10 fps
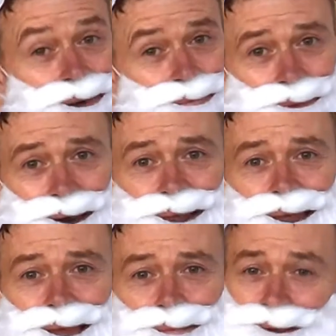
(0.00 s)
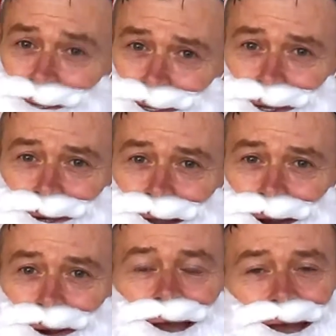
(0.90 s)
My name, as you
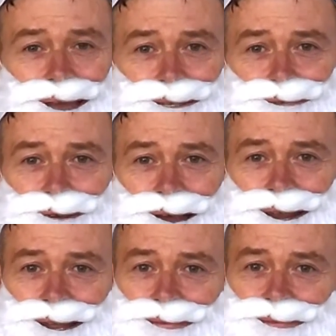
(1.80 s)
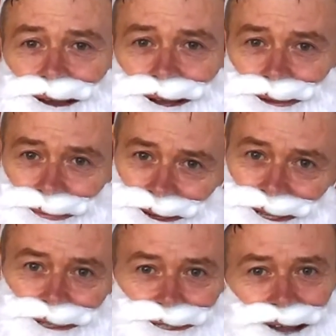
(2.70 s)
know, is Randy
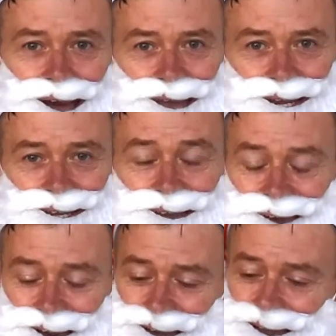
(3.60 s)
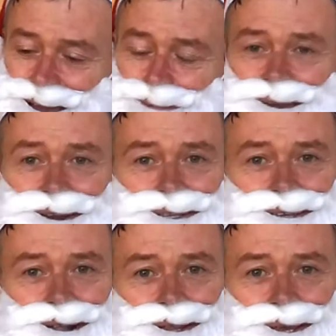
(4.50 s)
Wankle-Winklestein, and I'm here to
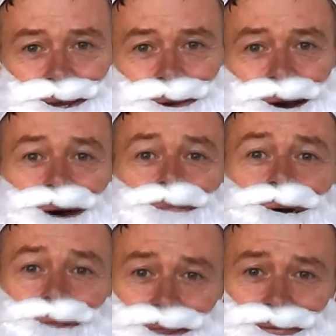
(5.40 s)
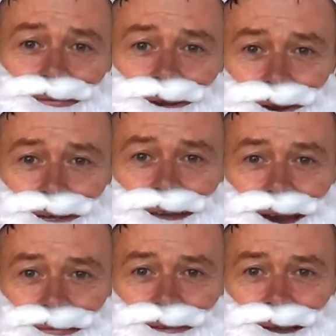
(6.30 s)
tell you about the Flirt
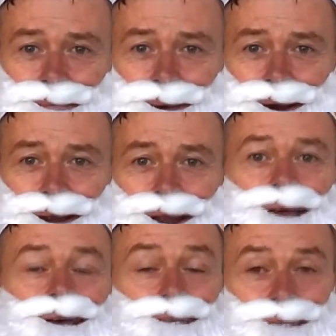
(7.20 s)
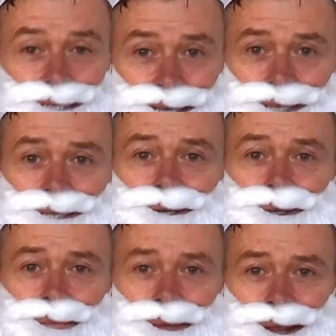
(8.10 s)
Cafe Bar
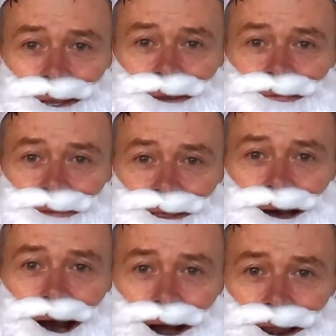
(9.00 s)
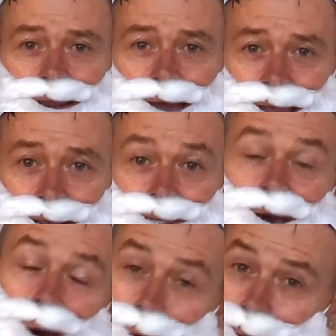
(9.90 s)
seasonal menu for the
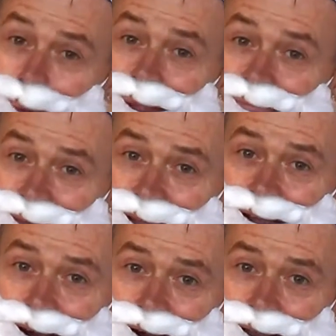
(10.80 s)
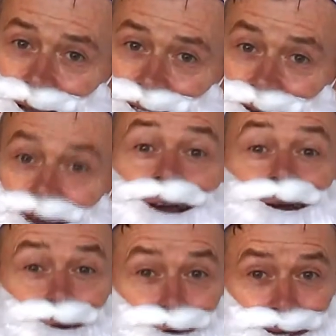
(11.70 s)
holidays, or what they call it,
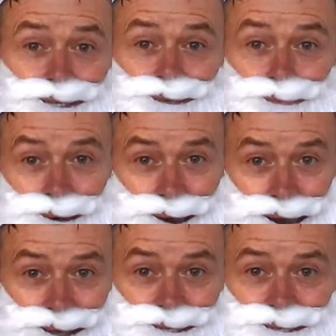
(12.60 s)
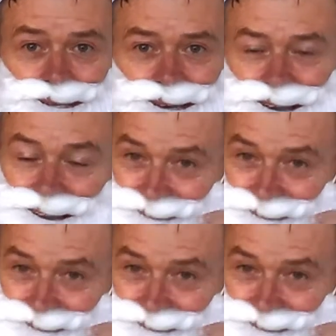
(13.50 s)
Christmas.